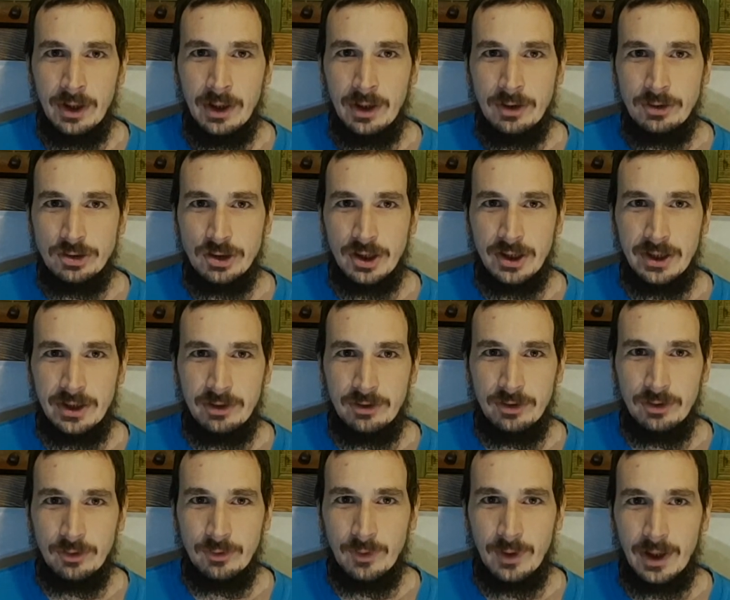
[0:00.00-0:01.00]
trying
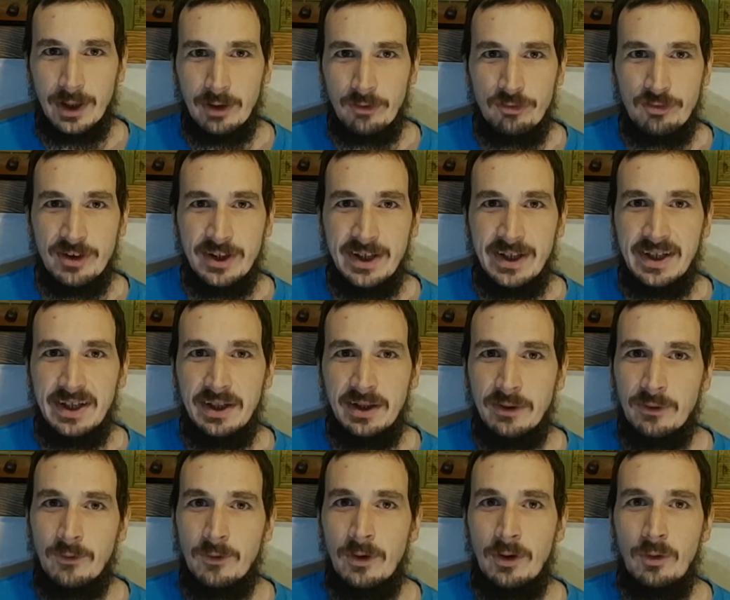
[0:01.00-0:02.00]
to see
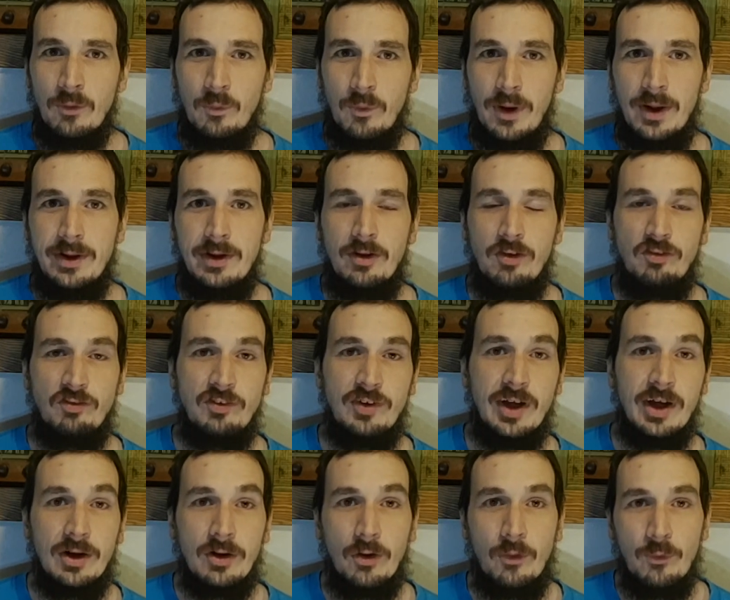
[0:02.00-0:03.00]
what this
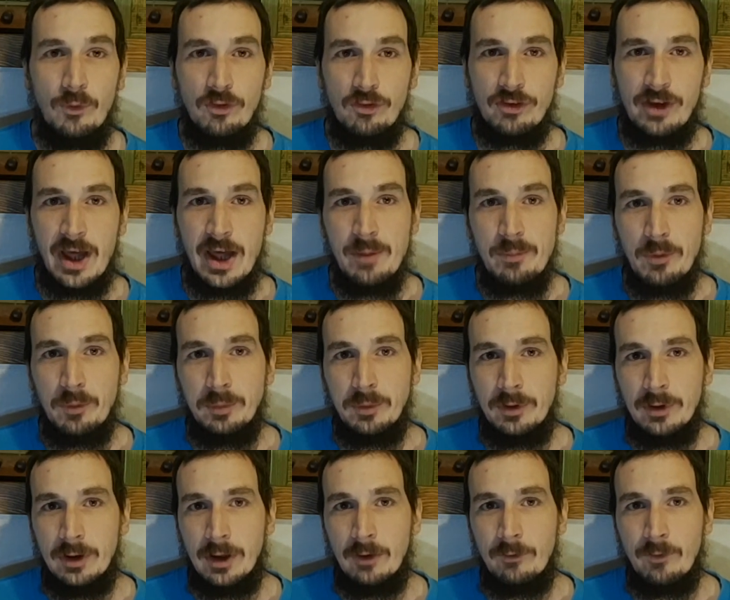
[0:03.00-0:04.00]
vehicle was capable of.